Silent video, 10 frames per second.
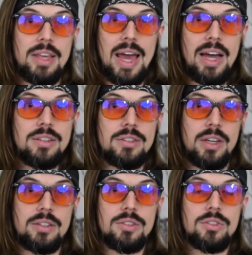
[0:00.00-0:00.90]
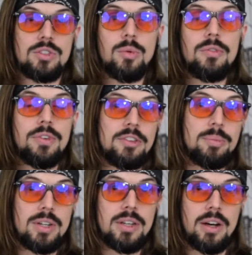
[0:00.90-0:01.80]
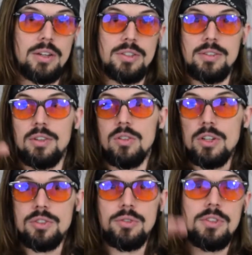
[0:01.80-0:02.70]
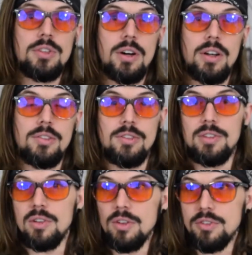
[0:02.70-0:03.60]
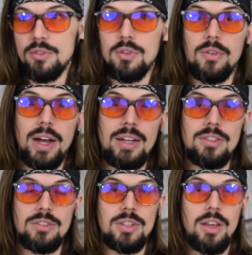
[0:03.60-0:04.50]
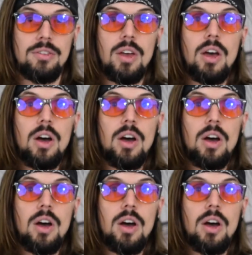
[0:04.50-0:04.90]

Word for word: the ad sets. So what Facebook does is it looks through these audiences, it looks through your ads and says,